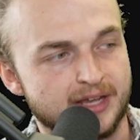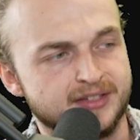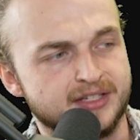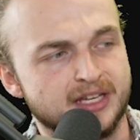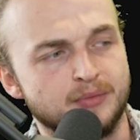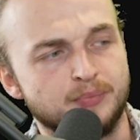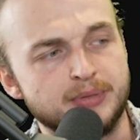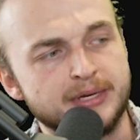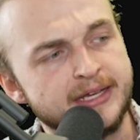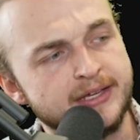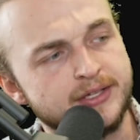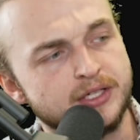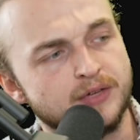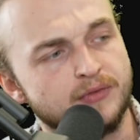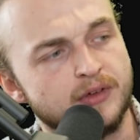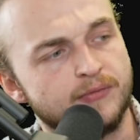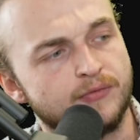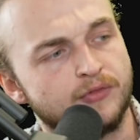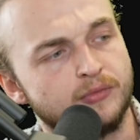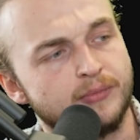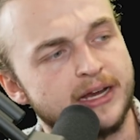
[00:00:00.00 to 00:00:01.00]
is a piece of
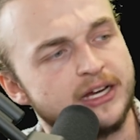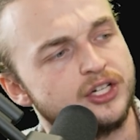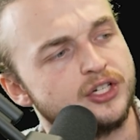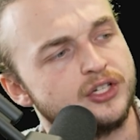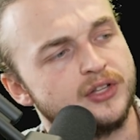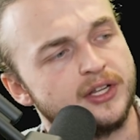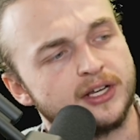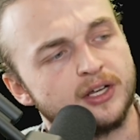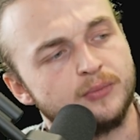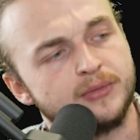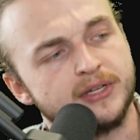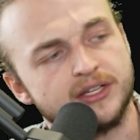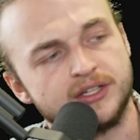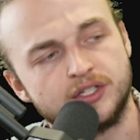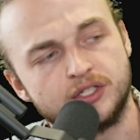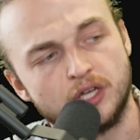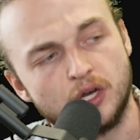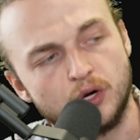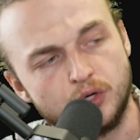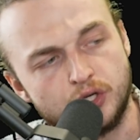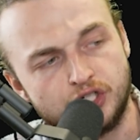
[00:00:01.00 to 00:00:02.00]
information that can be
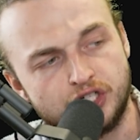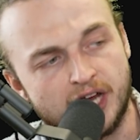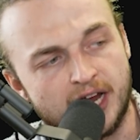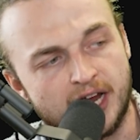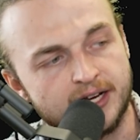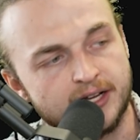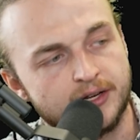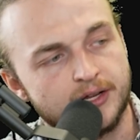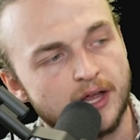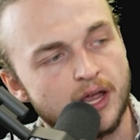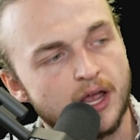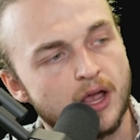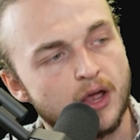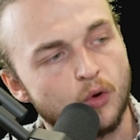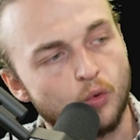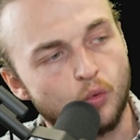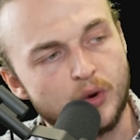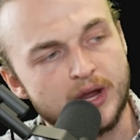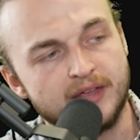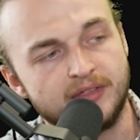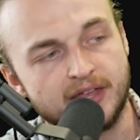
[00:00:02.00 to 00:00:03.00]
associated
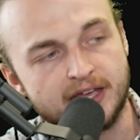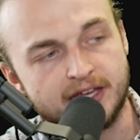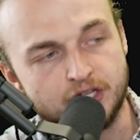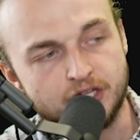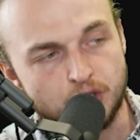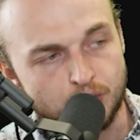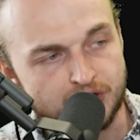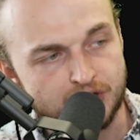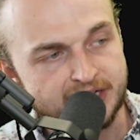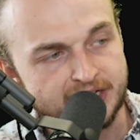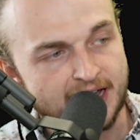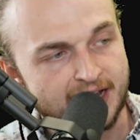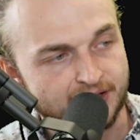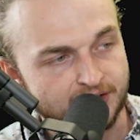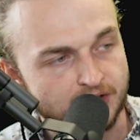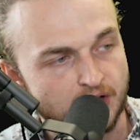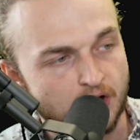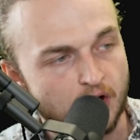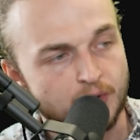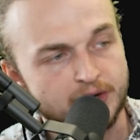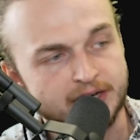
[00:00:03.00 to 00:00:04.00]
with a
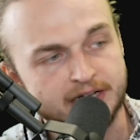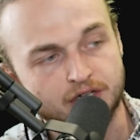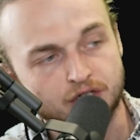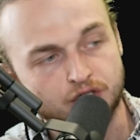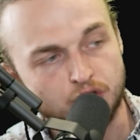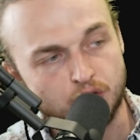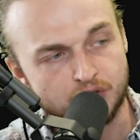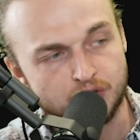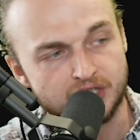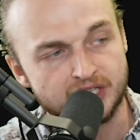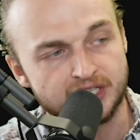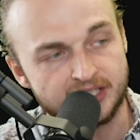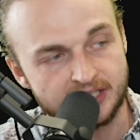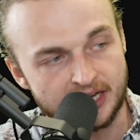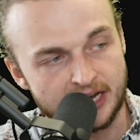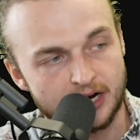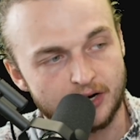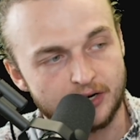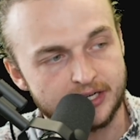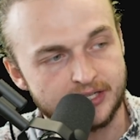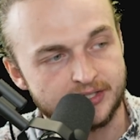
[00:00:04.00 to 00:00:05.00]
UTXO and is used to
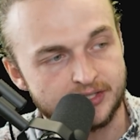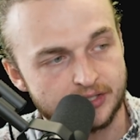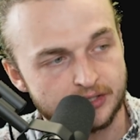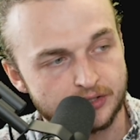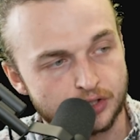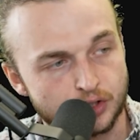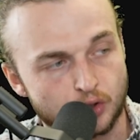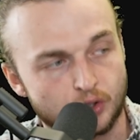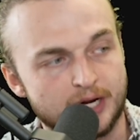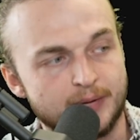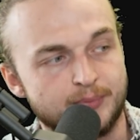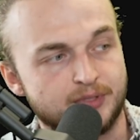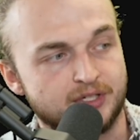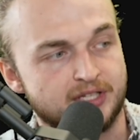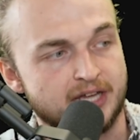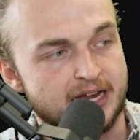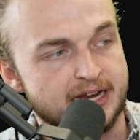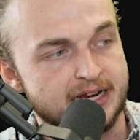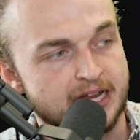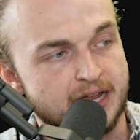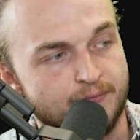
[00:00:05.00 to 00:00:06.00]
carry script
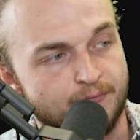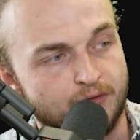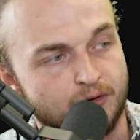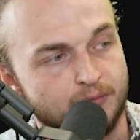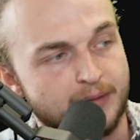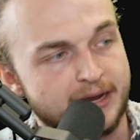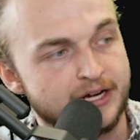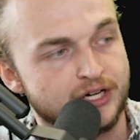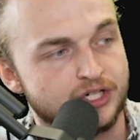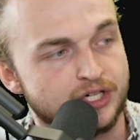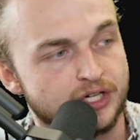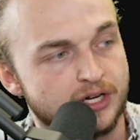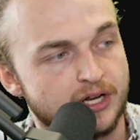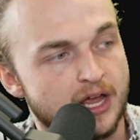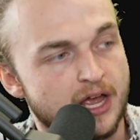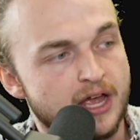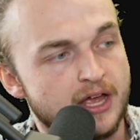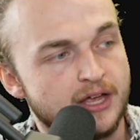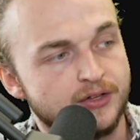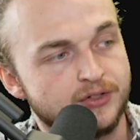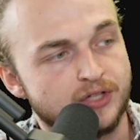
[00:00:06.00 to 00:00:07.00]
state information
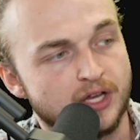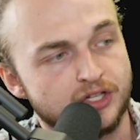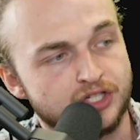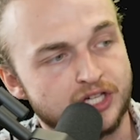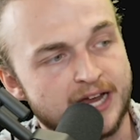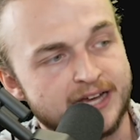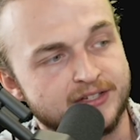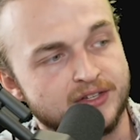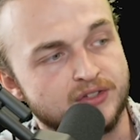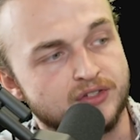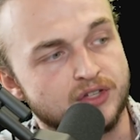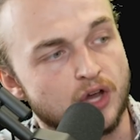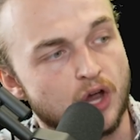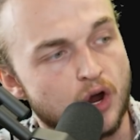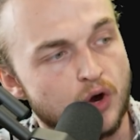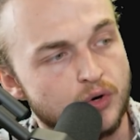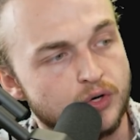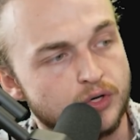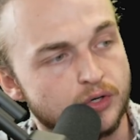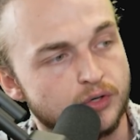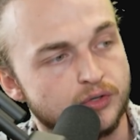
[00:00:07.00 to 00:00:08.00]
such as its
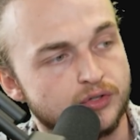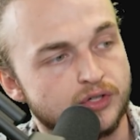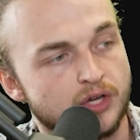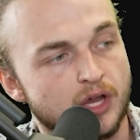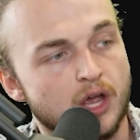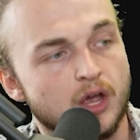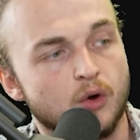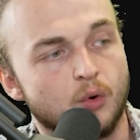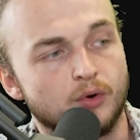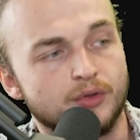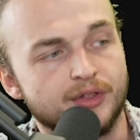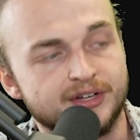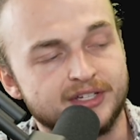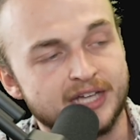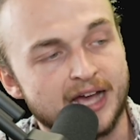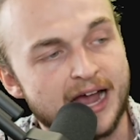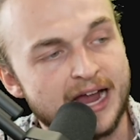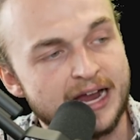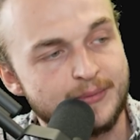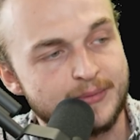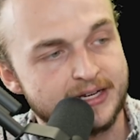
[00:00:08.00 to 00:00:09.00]
owners or the
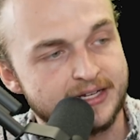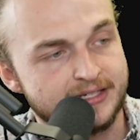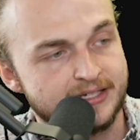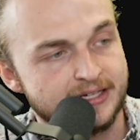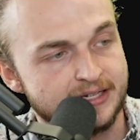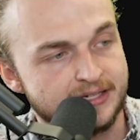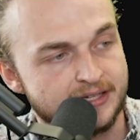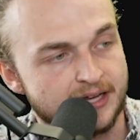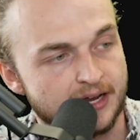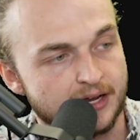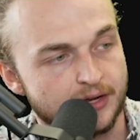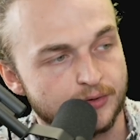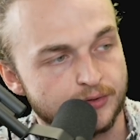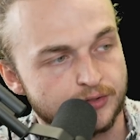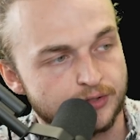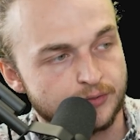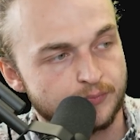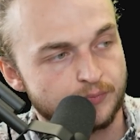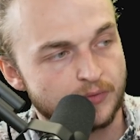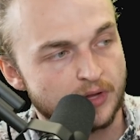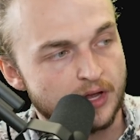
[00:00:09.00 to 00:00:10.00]
timing
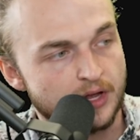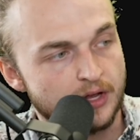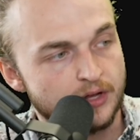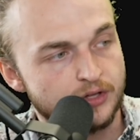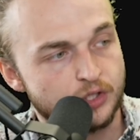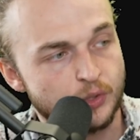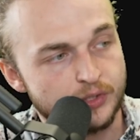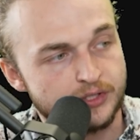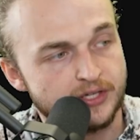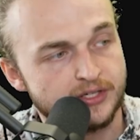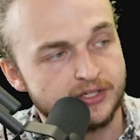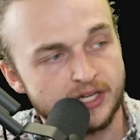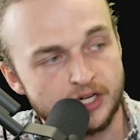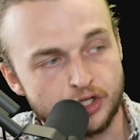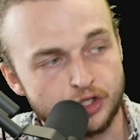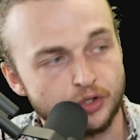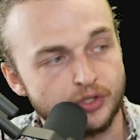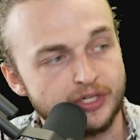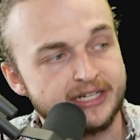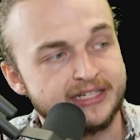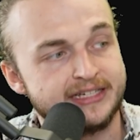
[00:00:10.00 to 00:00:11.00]
details. So it's
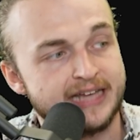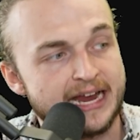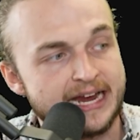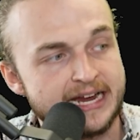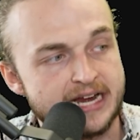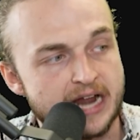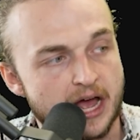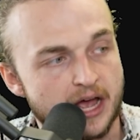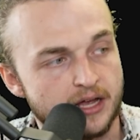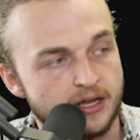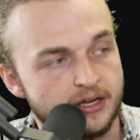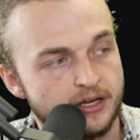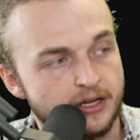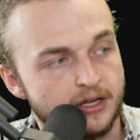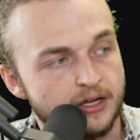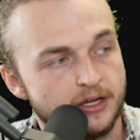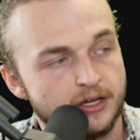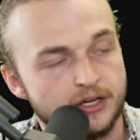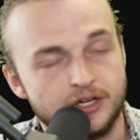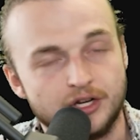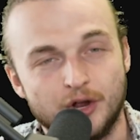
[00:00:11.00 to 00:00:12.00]
essentially data,
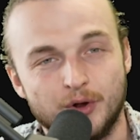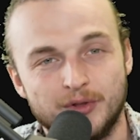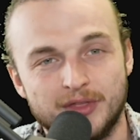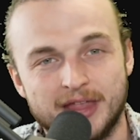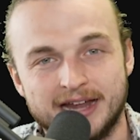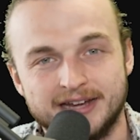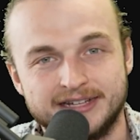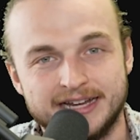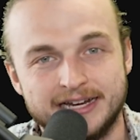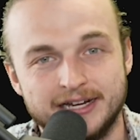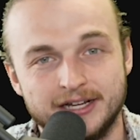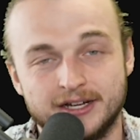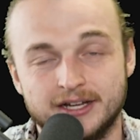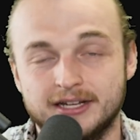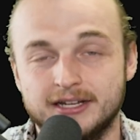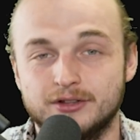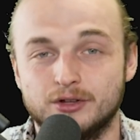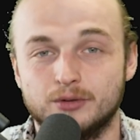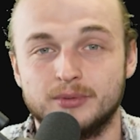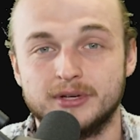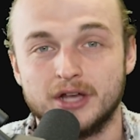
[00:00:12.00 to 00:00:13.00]
you know, and that data could
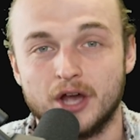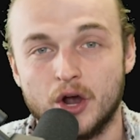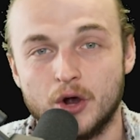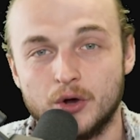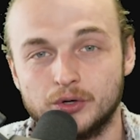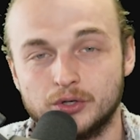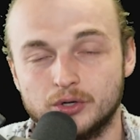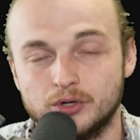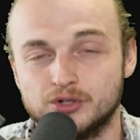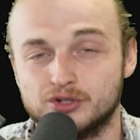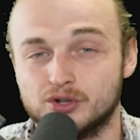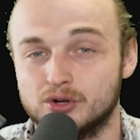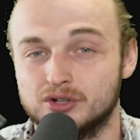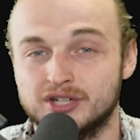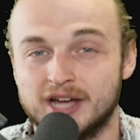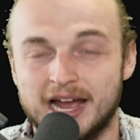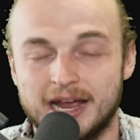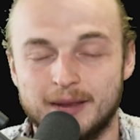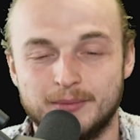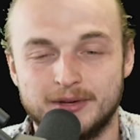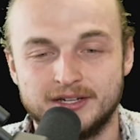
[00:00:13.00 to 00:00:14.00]
either be owners or
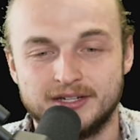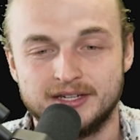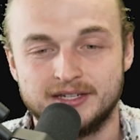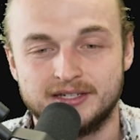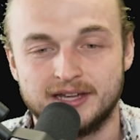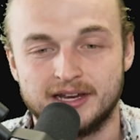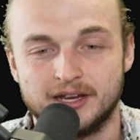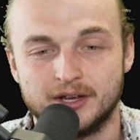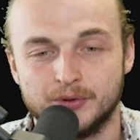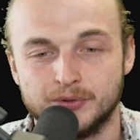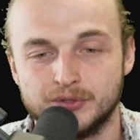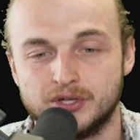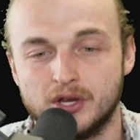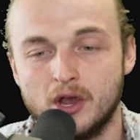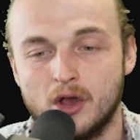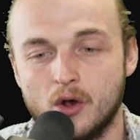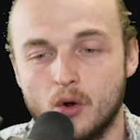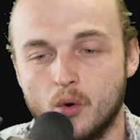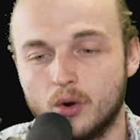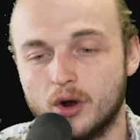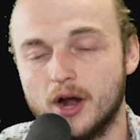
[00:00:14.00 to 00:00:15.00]
timing details
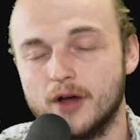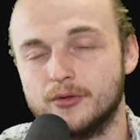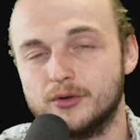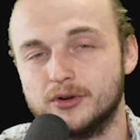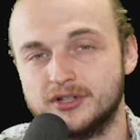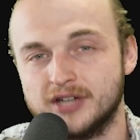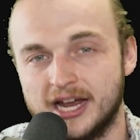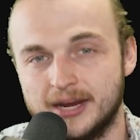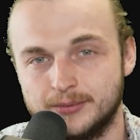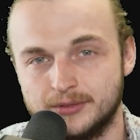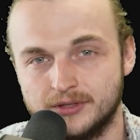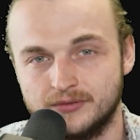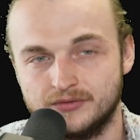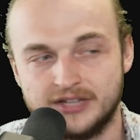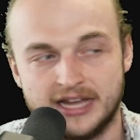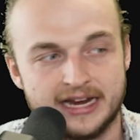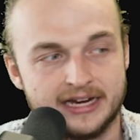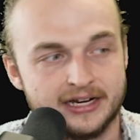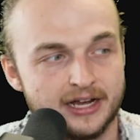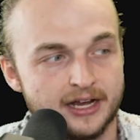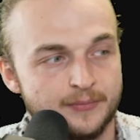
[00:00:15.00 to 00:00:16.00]
or other types of
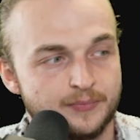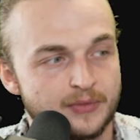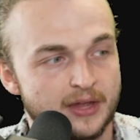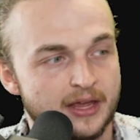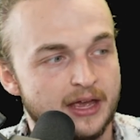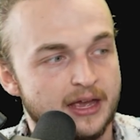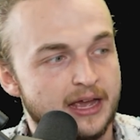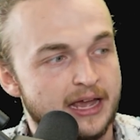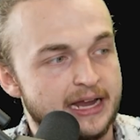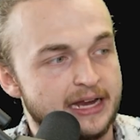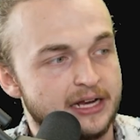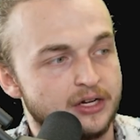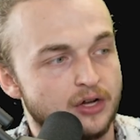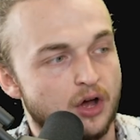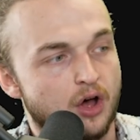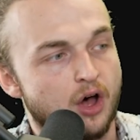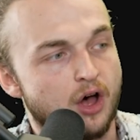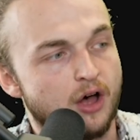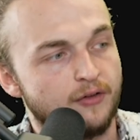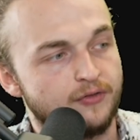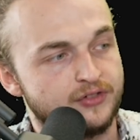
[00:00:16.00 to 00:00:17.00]
data and
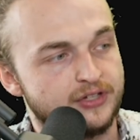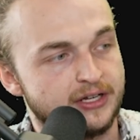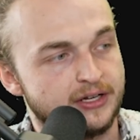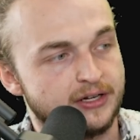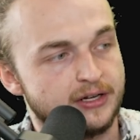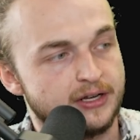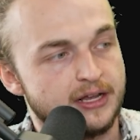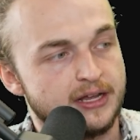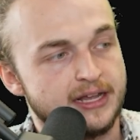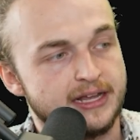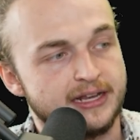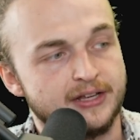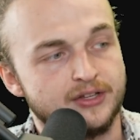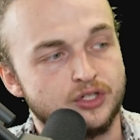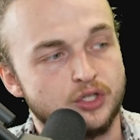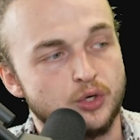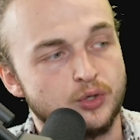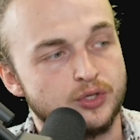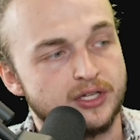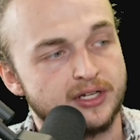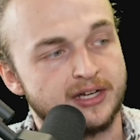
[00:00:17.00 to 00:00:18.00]
often it is
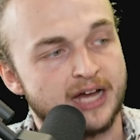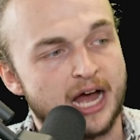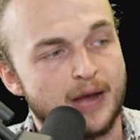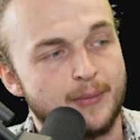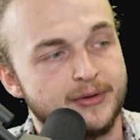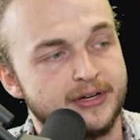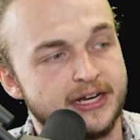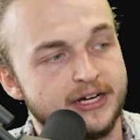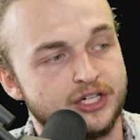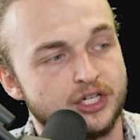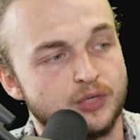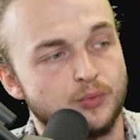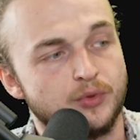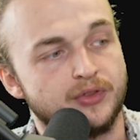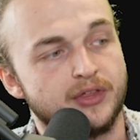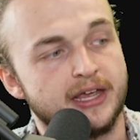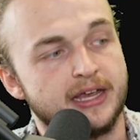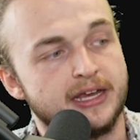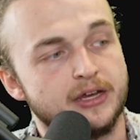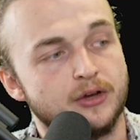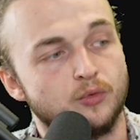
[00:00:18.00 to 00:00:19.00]
used in combination with
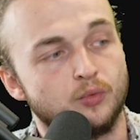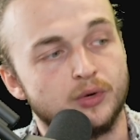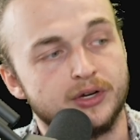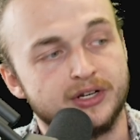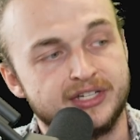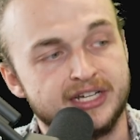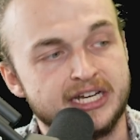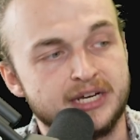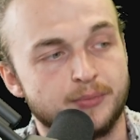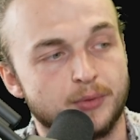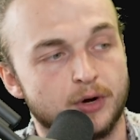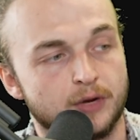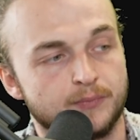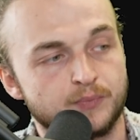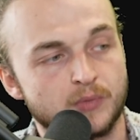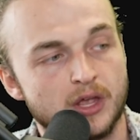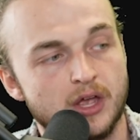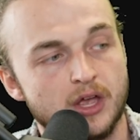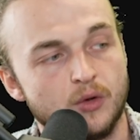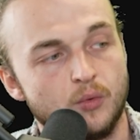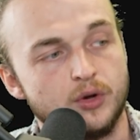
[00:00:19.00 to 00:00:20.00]
a redeemer,
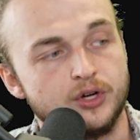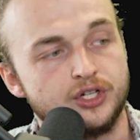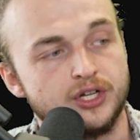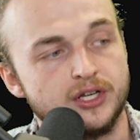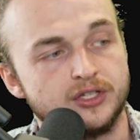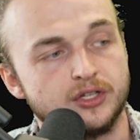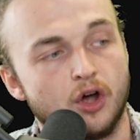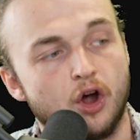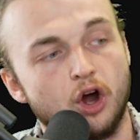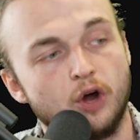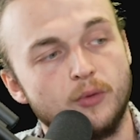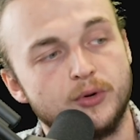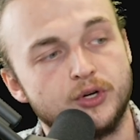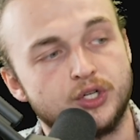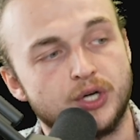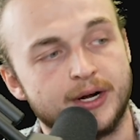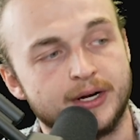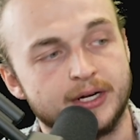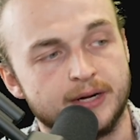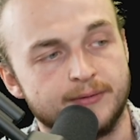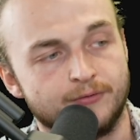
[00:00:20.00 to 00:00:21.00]
which is
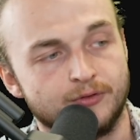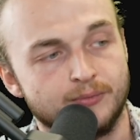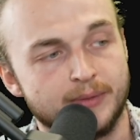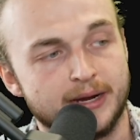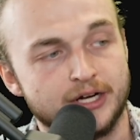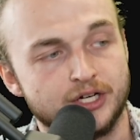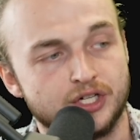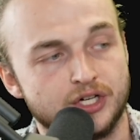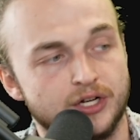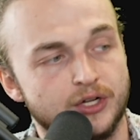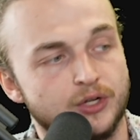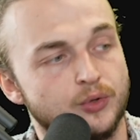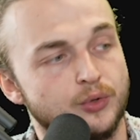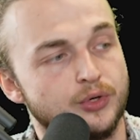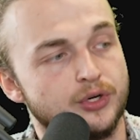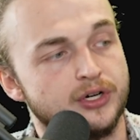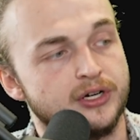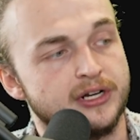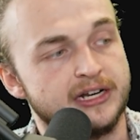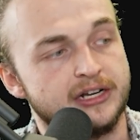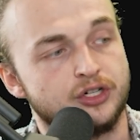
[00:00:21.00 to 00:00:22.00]
arbitrary information
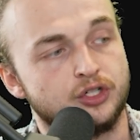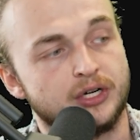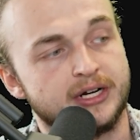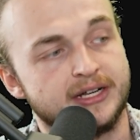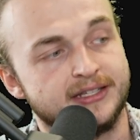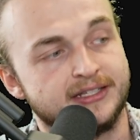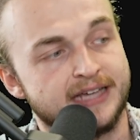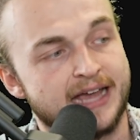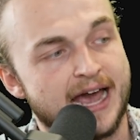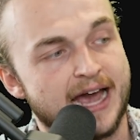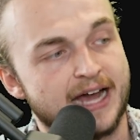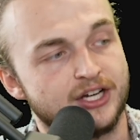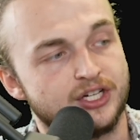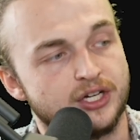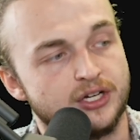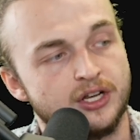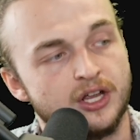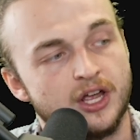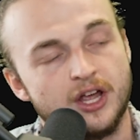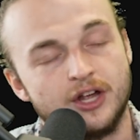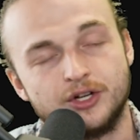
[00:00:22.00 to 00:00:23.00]
included in a
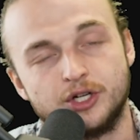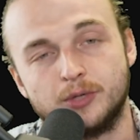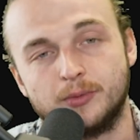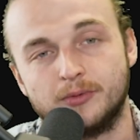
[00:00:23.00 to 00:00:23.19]
transaction to